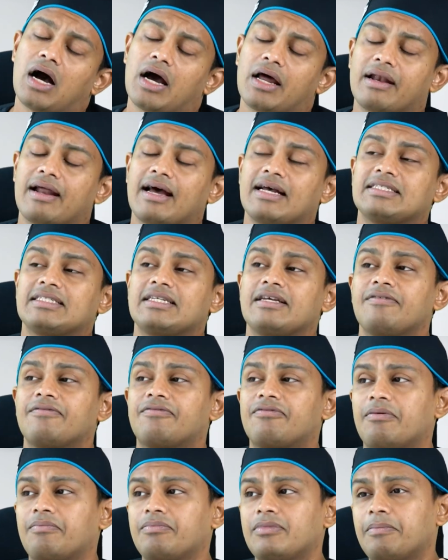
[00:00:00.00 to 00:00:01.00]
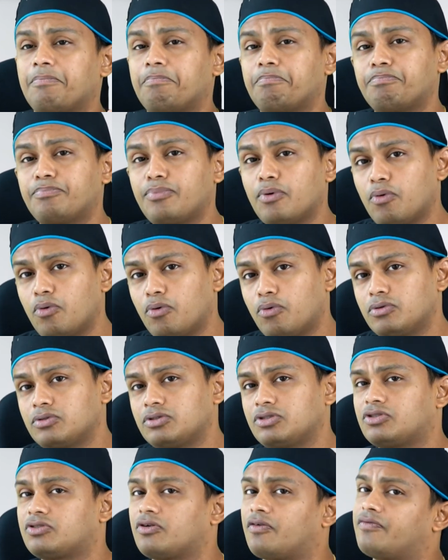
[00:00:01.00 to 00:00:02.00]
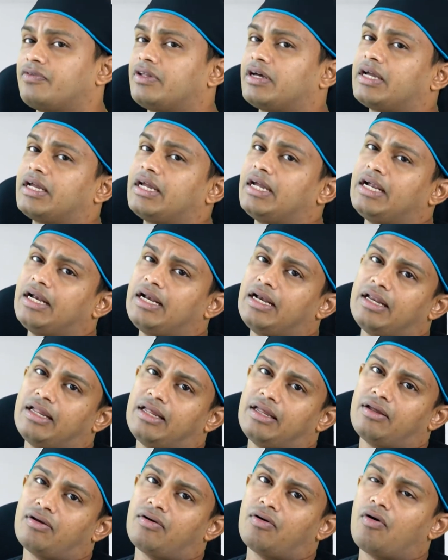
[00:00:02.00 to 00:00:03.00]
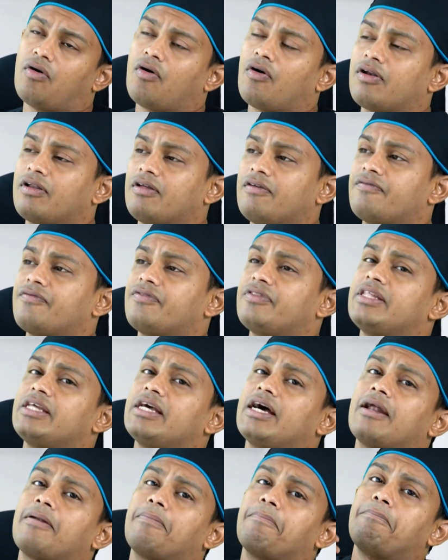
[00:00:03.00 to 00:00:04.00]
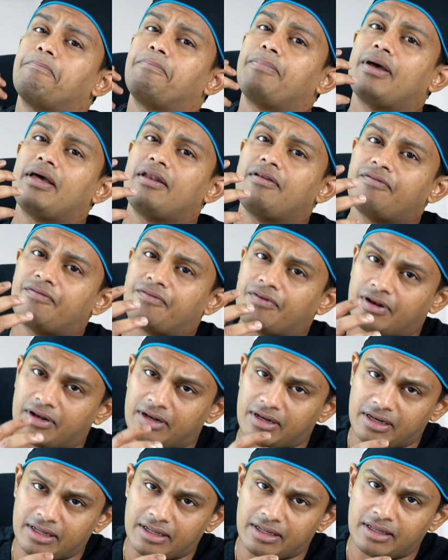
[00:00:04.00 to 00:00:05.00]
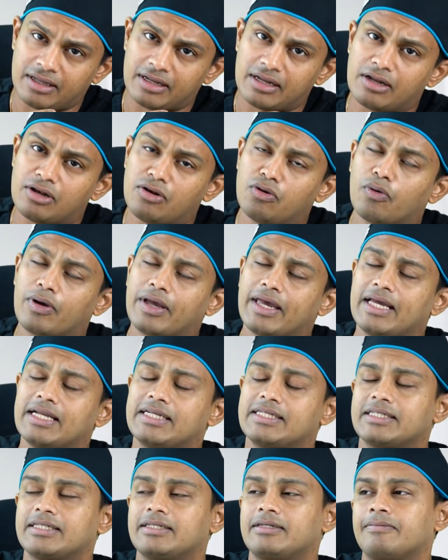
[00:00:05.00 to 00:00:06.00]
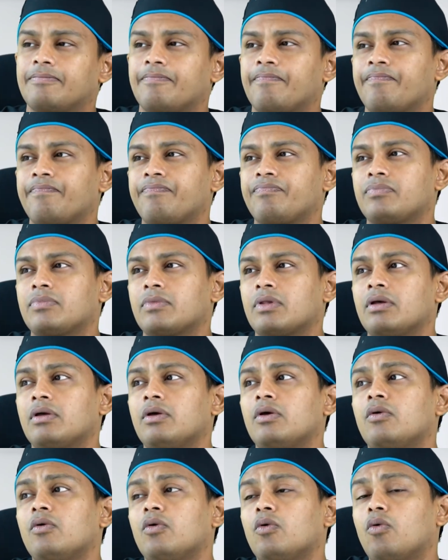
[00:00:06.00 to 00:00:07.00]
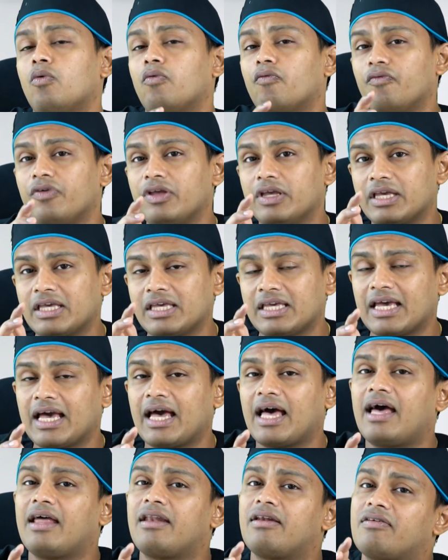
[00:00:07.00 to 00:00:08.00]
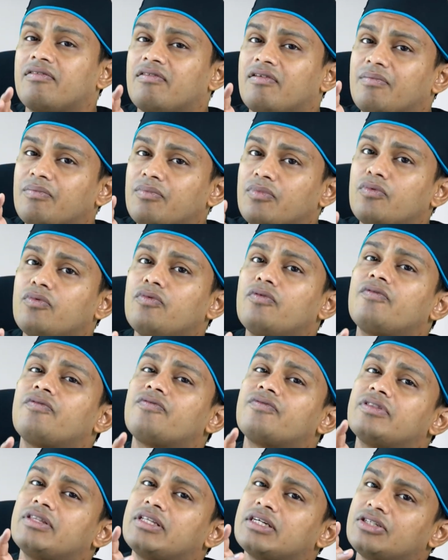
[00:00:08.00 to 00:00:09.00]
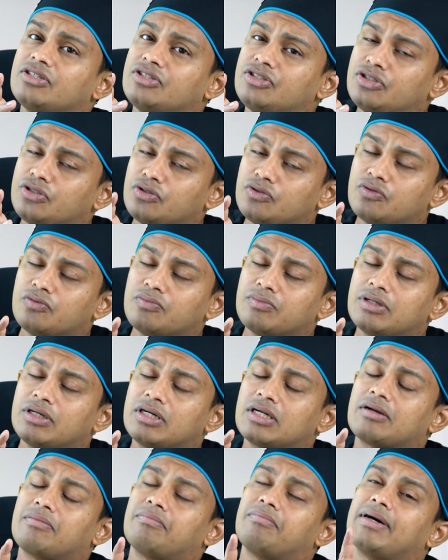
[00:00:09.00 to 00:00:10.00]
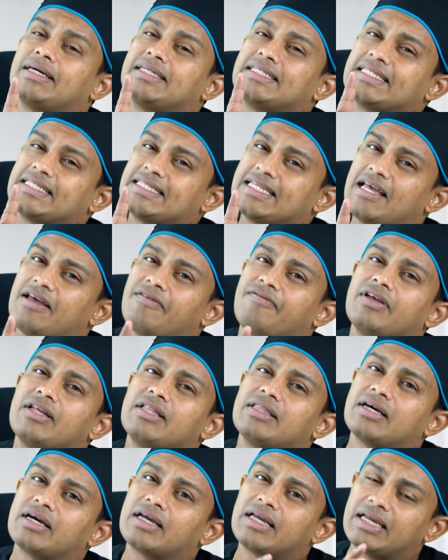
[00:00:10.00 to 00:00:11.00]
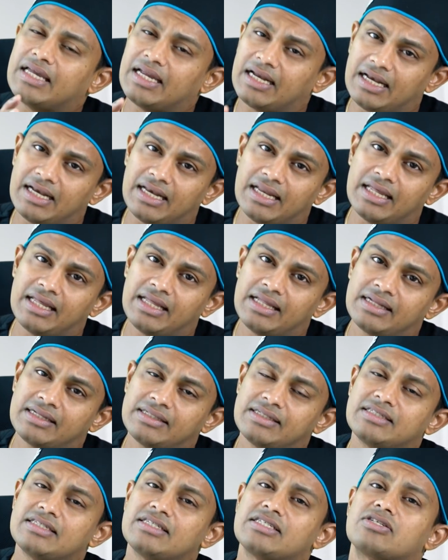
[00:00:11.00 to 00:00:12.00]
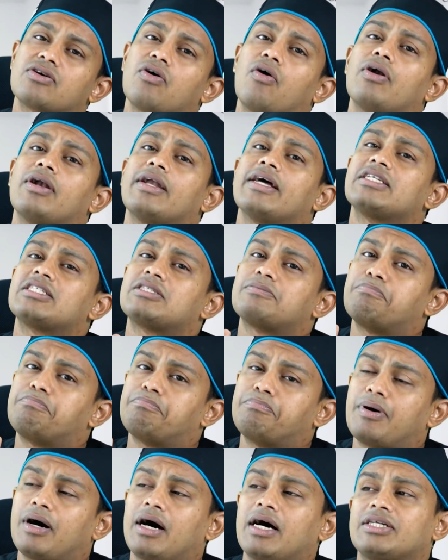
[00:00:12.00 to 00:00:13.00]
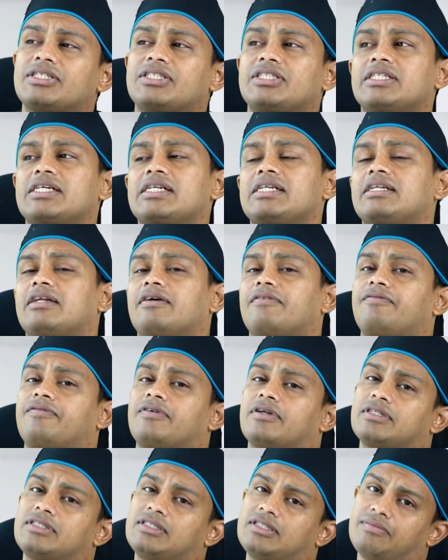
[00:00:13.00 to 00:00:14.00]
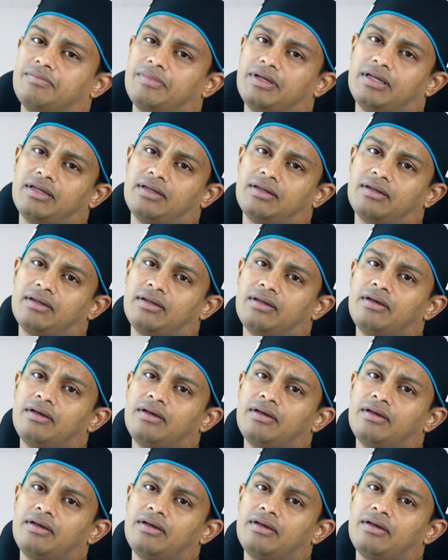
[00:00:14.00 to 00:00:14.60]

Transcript: arising from the poles of the kidney, or if they are peripherally located. We can remove the tumor by saving the kidney. This is called as partial nephrectomy,